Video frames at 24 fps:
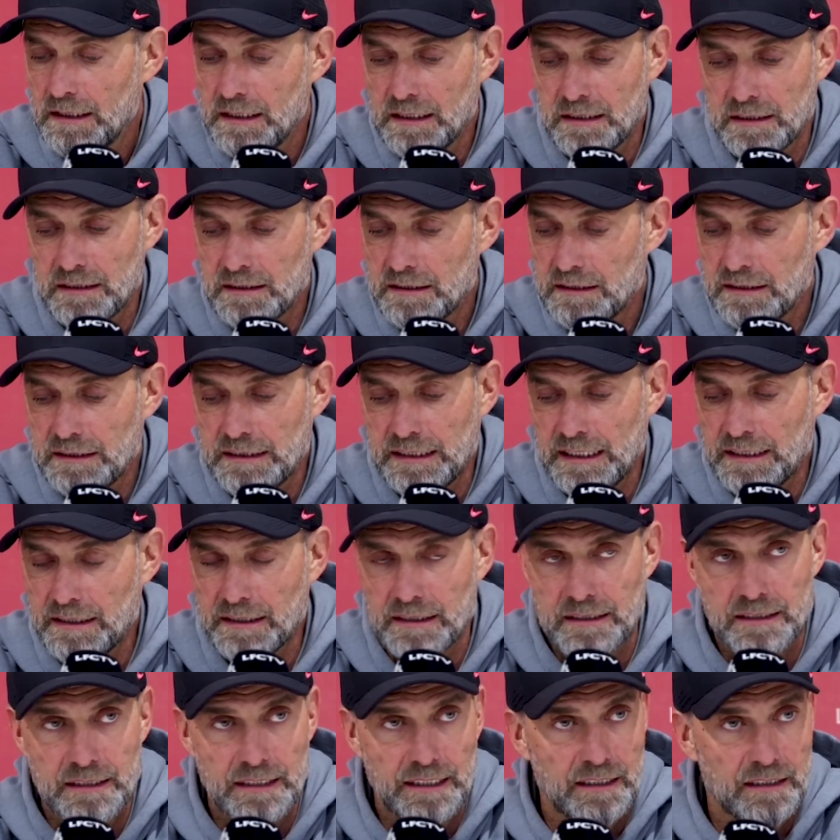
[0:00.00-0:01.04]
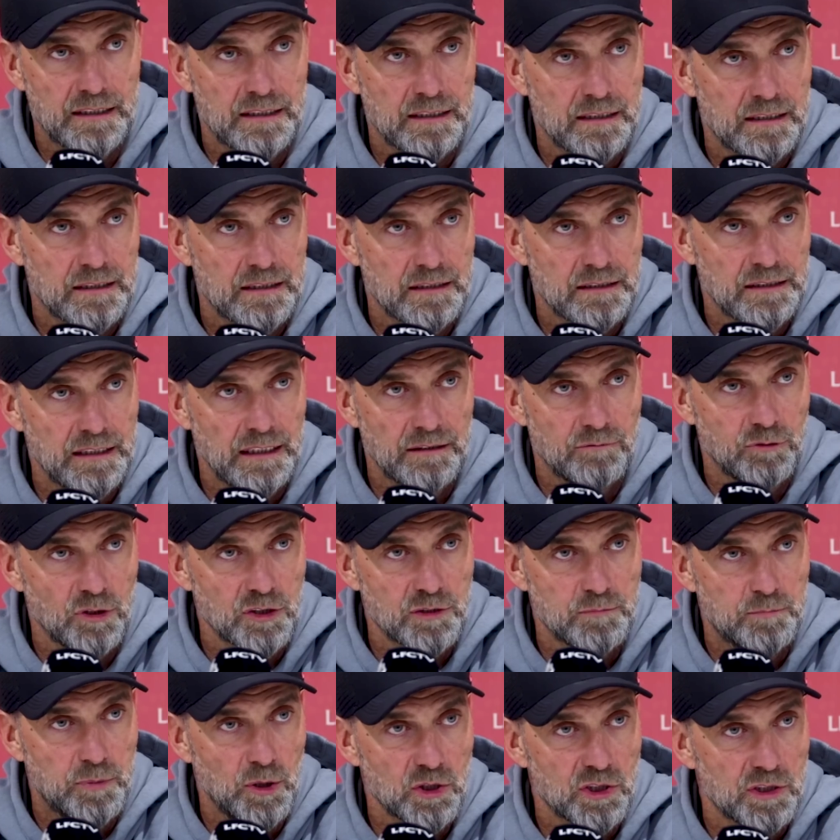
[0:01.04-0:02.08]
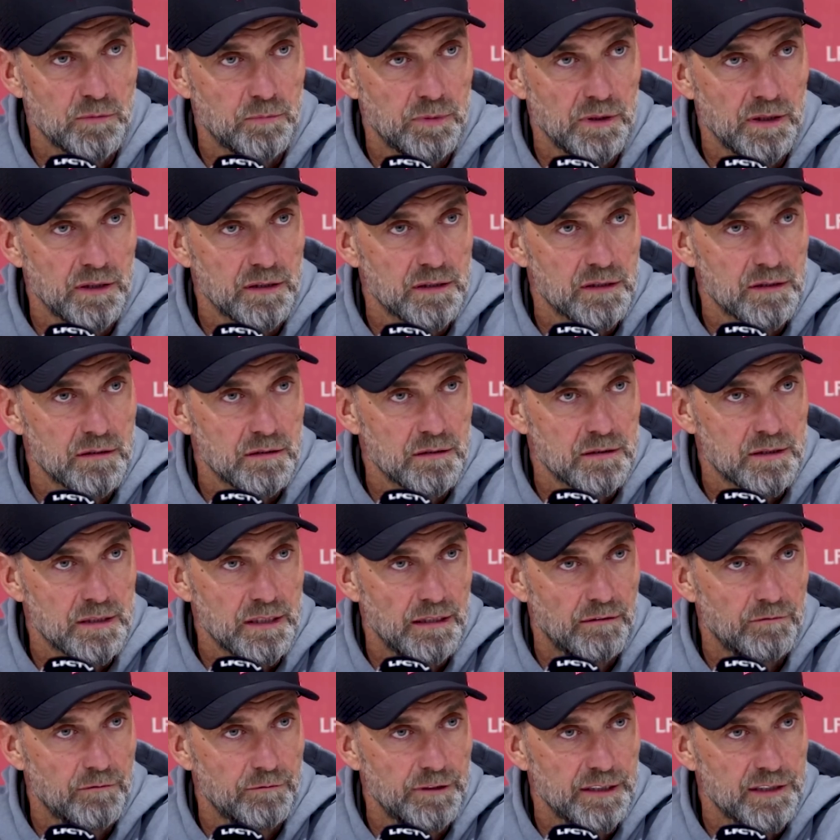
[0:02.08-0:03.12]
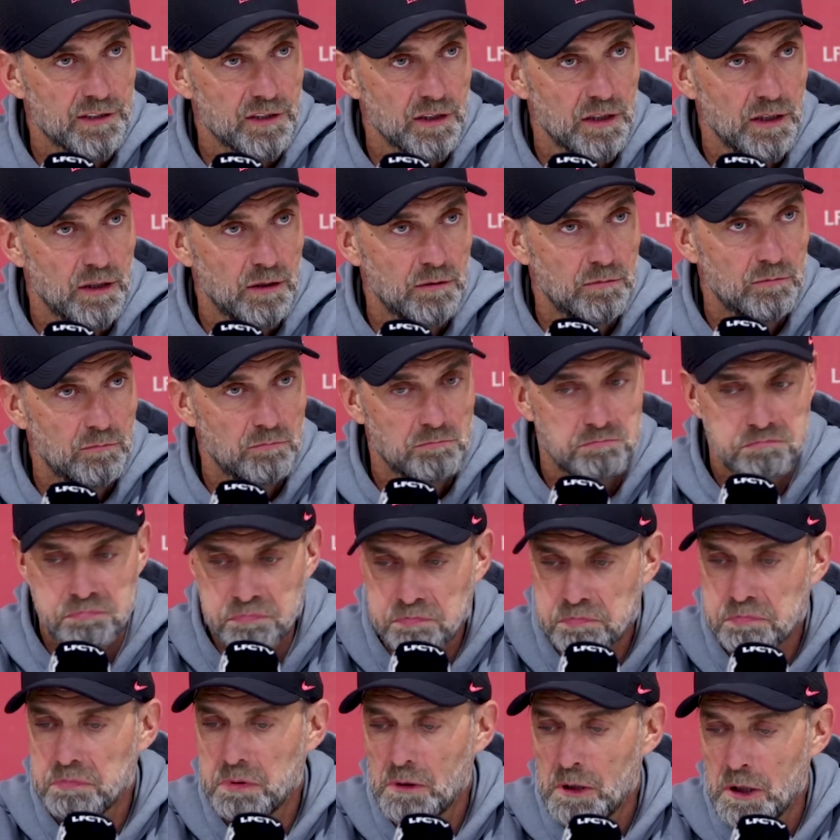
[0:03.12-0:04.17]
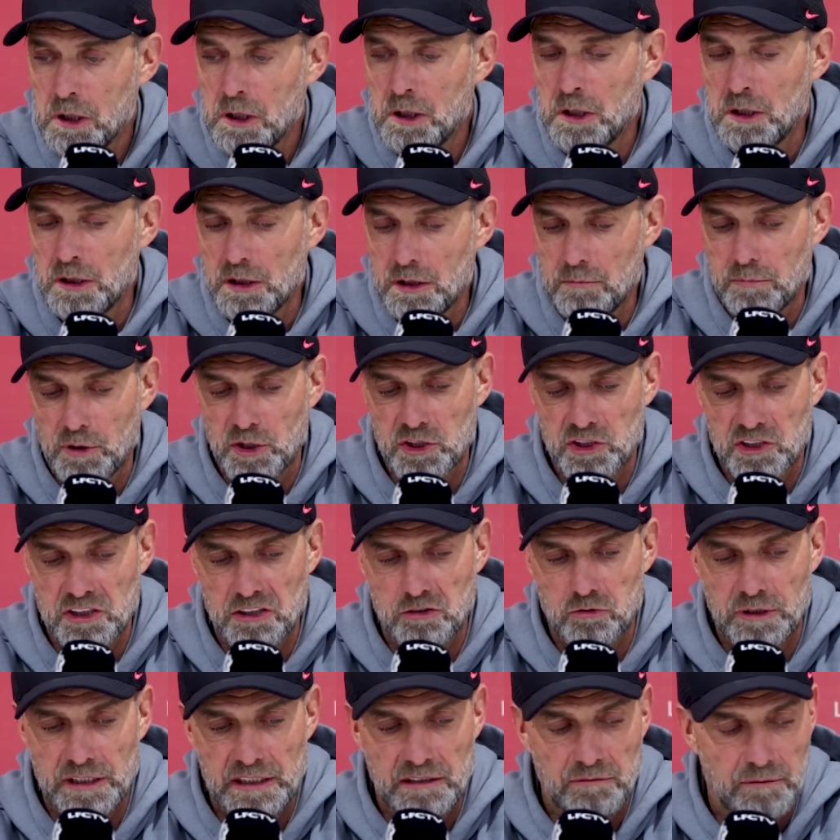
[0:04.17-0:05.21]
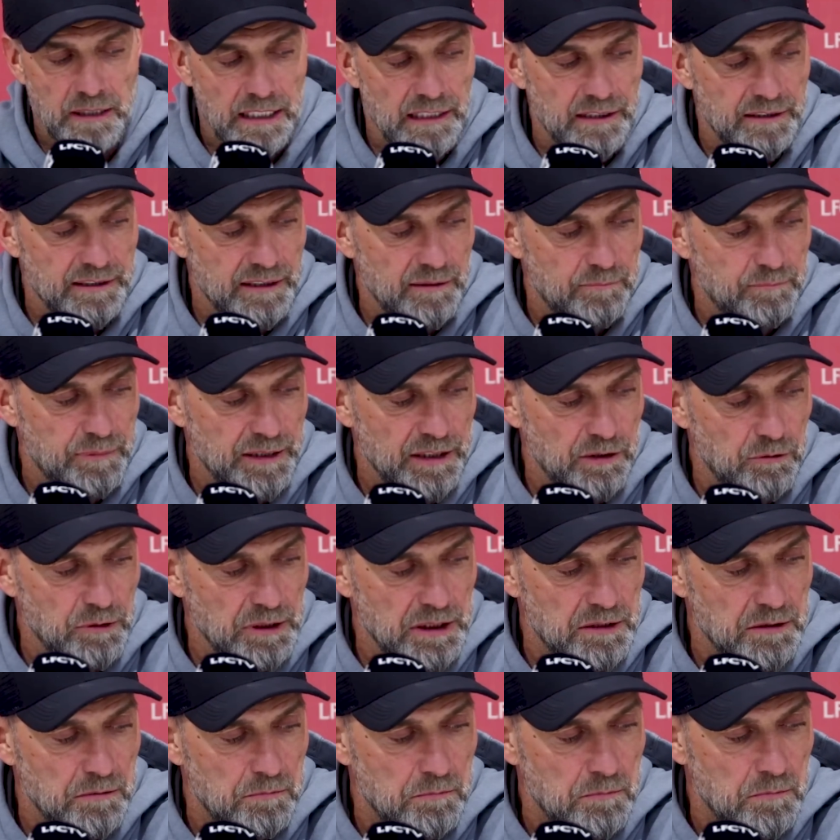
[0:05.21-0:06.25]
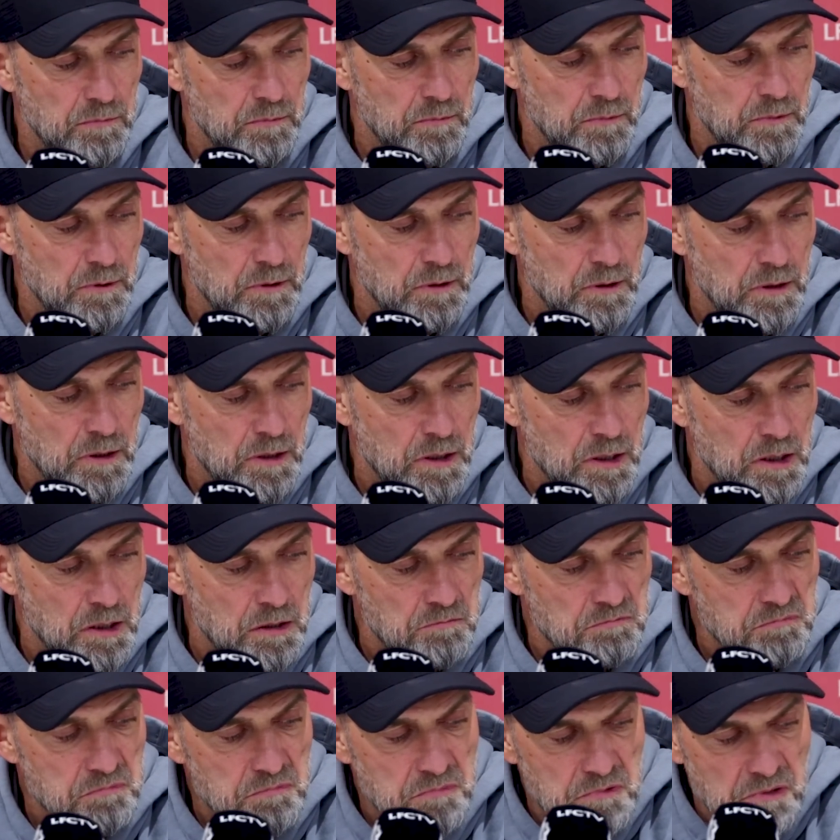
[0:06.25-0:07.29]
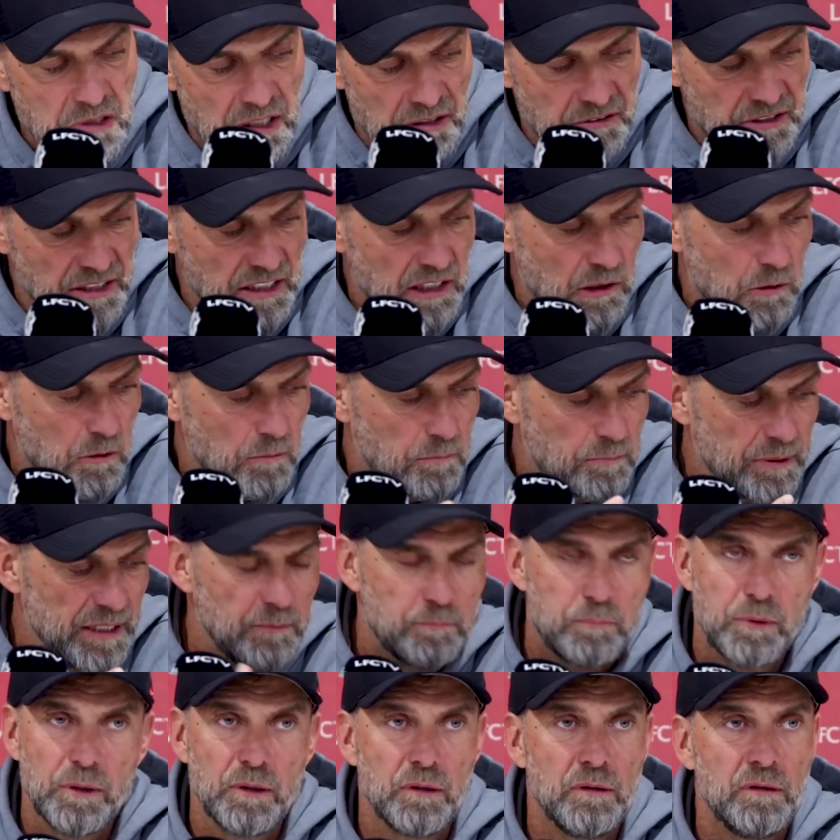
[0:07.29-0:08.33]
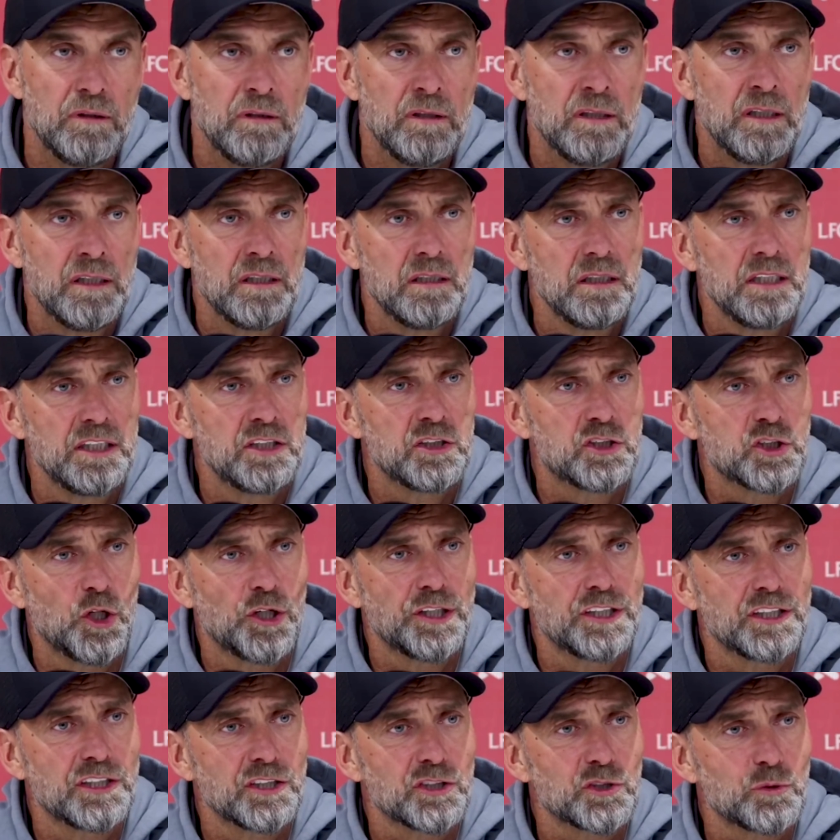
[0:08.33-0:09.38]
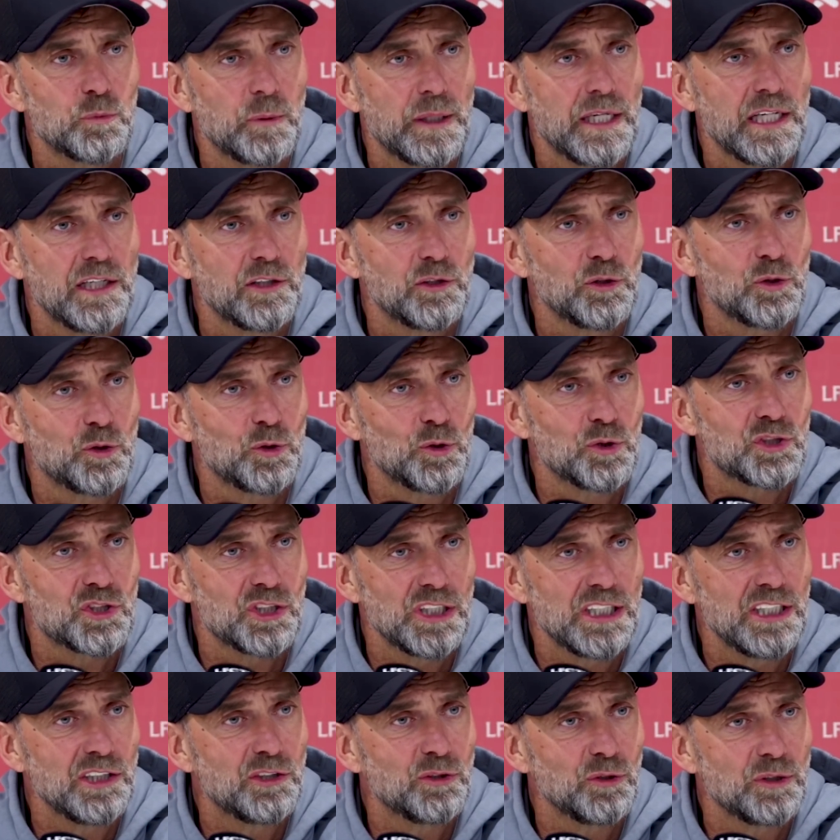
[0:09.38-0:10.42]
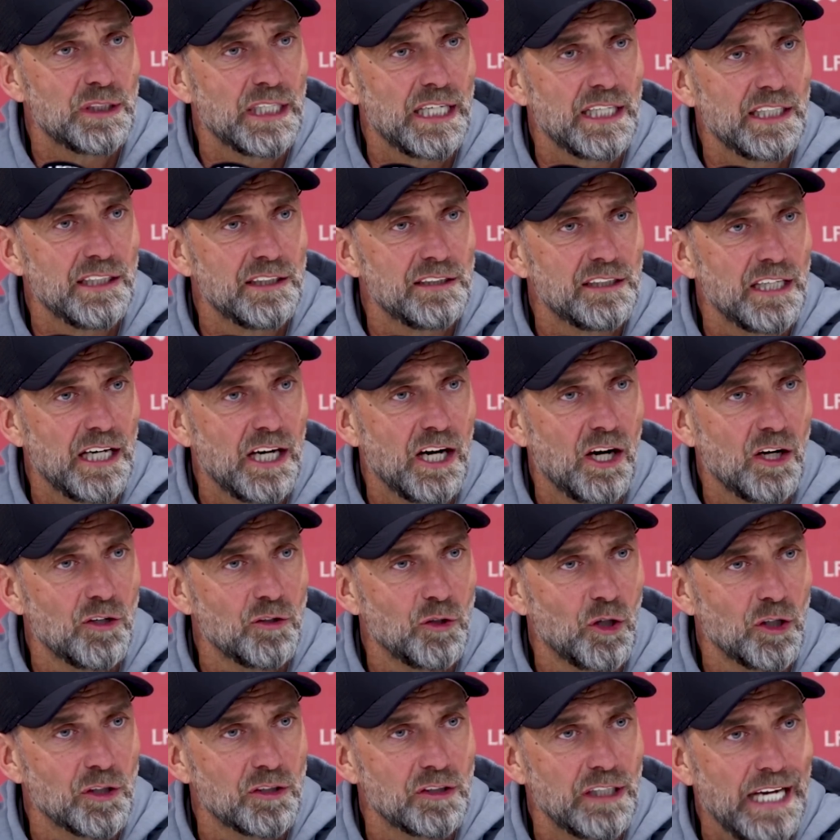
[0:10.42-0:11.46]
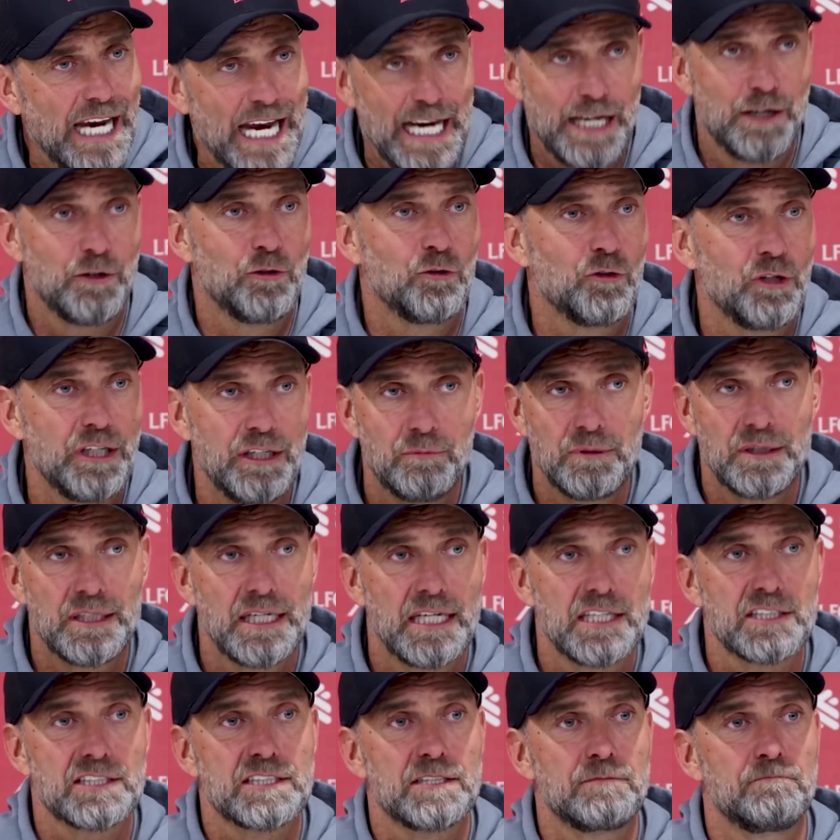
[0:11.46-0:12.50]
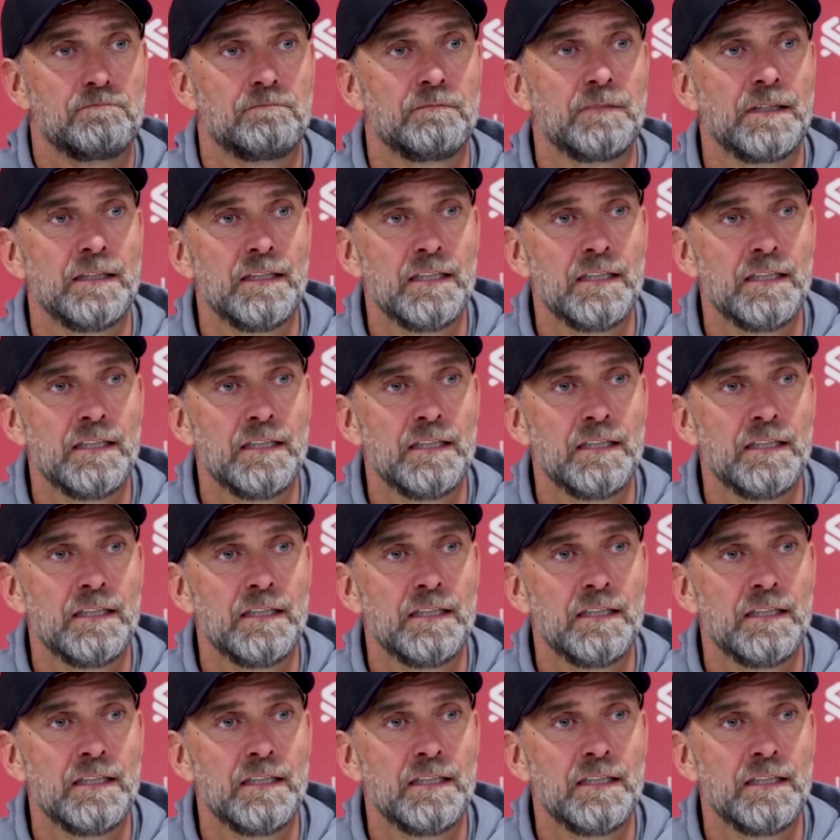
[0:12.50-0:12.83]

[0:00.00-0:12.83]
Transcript: I didn't think that was possible seven weeks ago. The boys did really well in that period. I think our people enjoyed it as well. You could see today they are not angry with us.